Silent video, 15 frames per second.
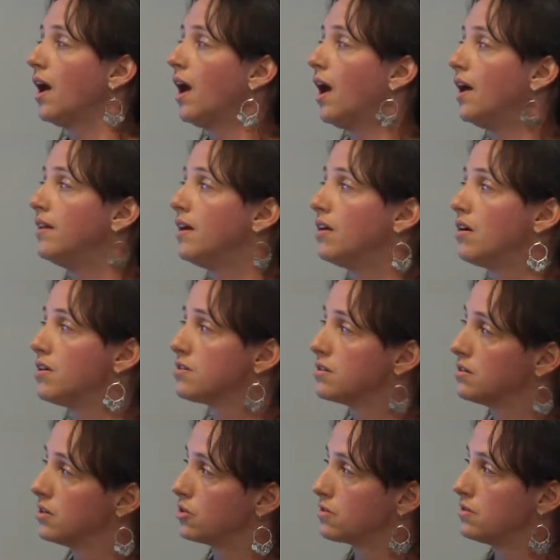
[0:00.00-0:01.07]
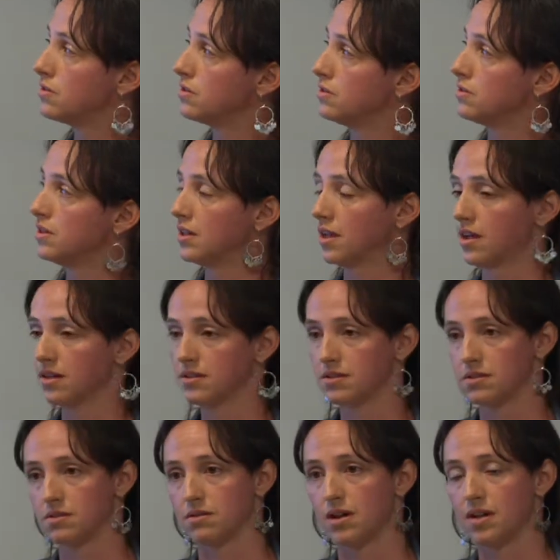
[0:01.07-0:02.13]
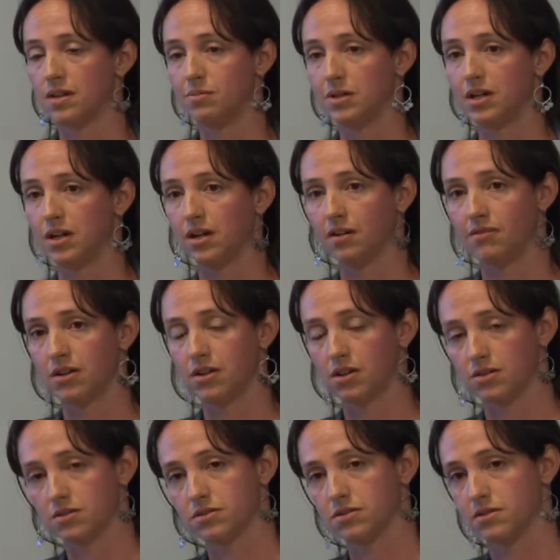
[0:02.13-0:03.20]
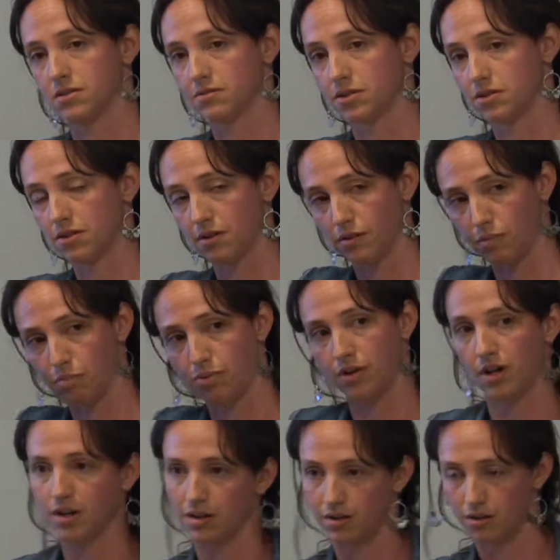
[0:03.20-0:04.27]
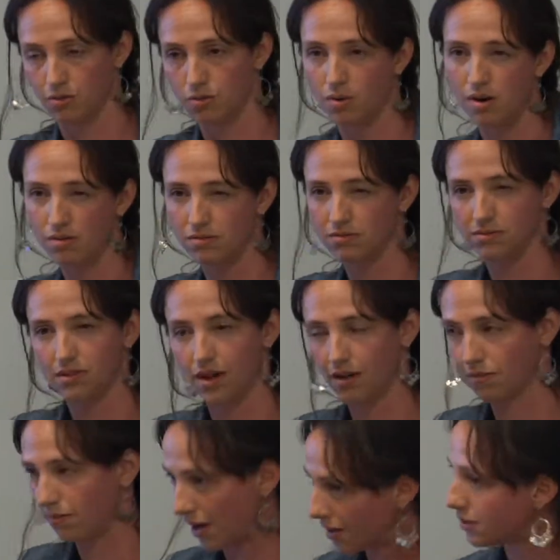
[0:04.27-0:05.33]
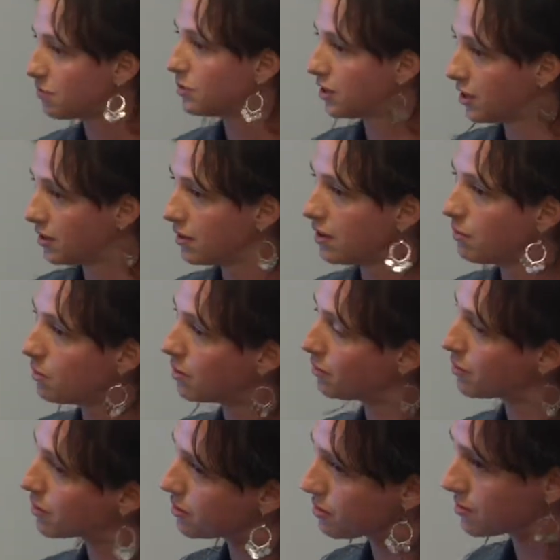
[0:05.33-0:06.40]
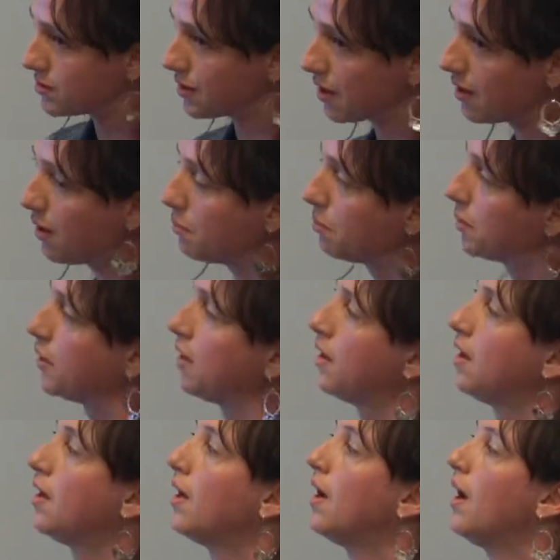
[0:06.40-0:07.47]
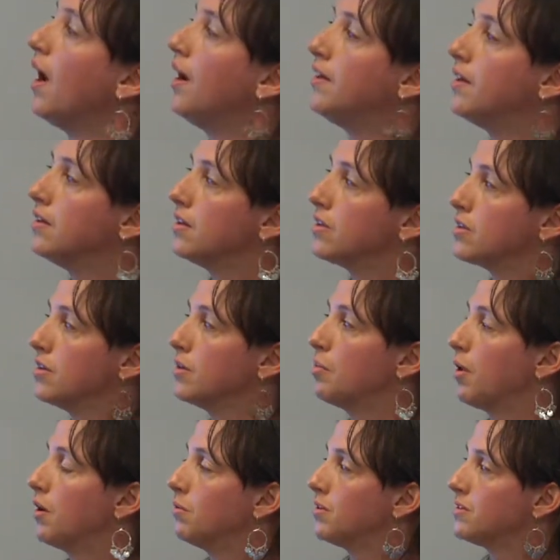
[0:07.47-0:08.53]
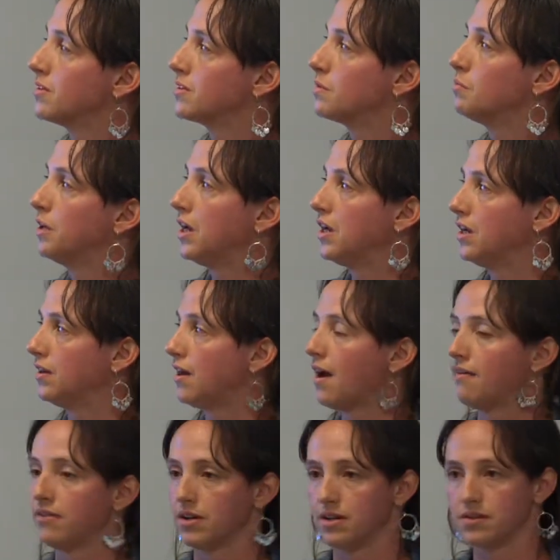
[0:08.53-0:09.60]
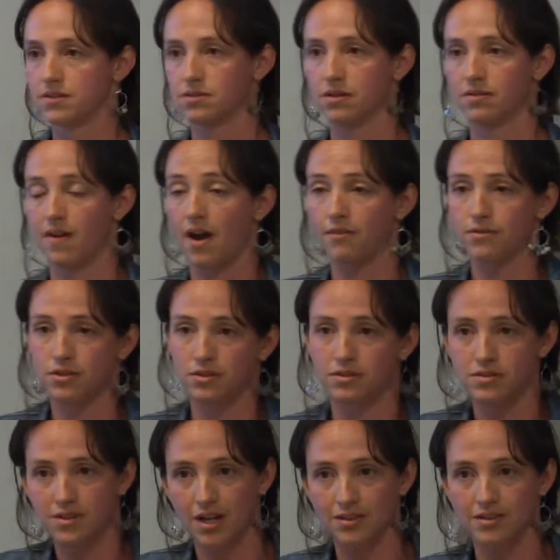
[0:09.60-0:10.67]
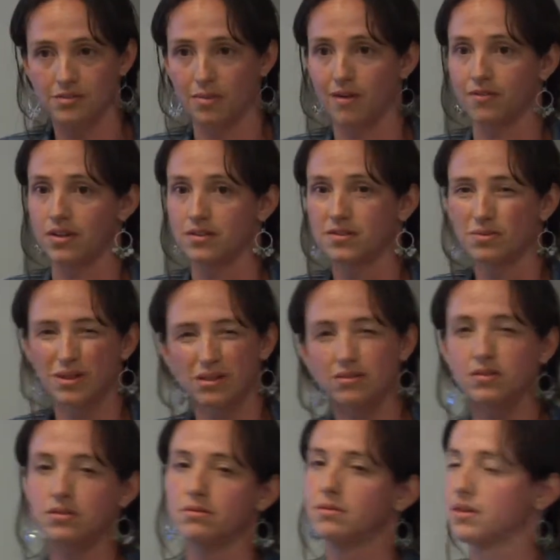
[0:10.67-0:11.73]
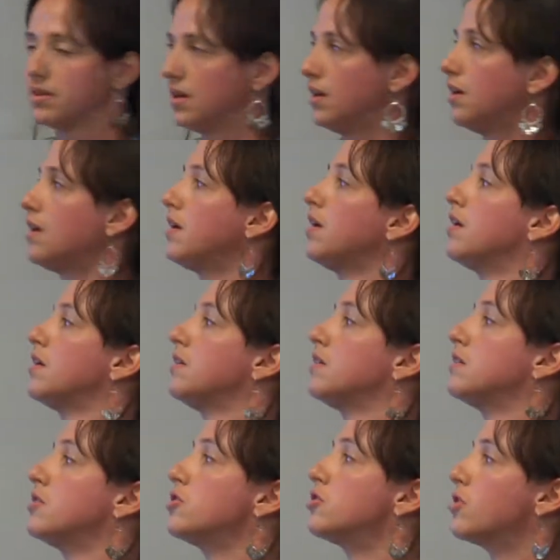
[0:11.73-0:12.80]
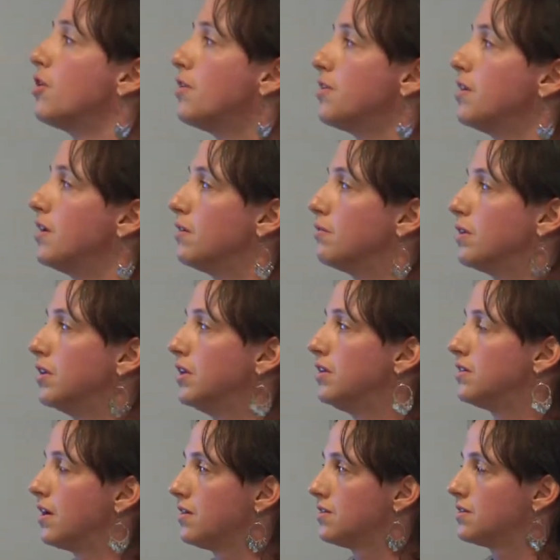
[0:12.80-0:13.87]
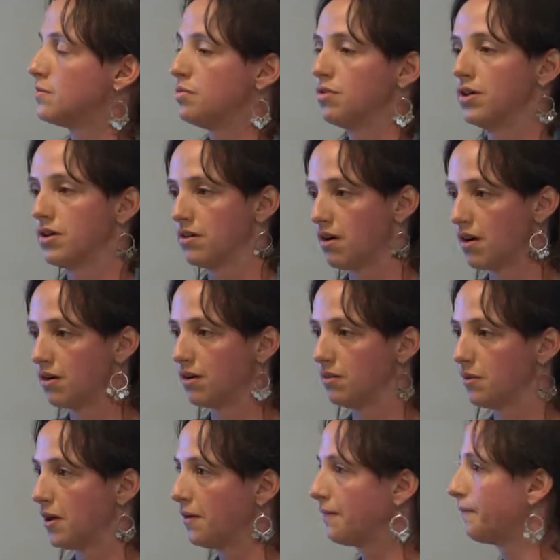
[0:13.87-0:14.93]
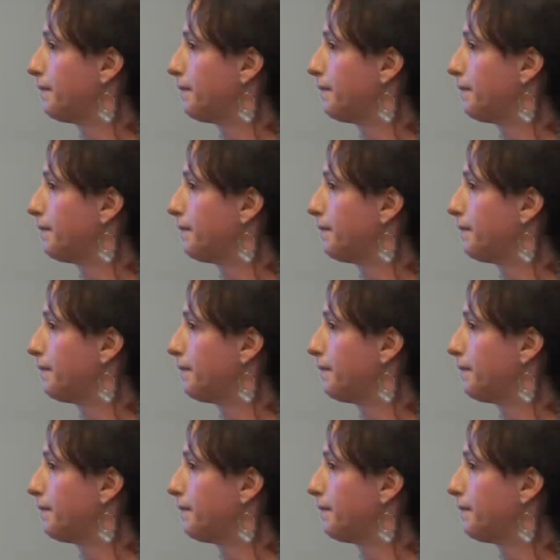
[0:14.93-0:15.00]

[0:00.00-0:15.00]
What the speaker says: and then also introducing it. So at the beginning of the year, students were sort of putting a quote kind of randomly in there, but with no setup. And then the third part was explaining the evidence. Sort of after you cite some evidence, what do you do with it to show that it really does support your argument?